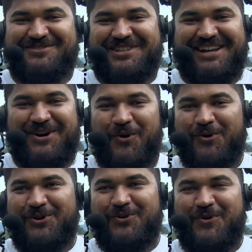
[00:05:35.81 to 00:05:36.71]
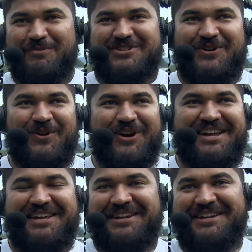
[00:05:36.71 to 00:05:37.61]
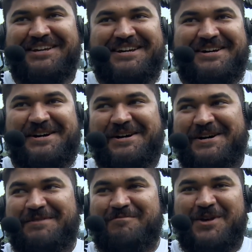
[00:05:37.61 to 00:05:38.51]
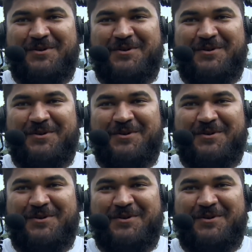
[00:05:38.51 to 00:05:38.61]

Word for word: It was like an older dormitory. And, um,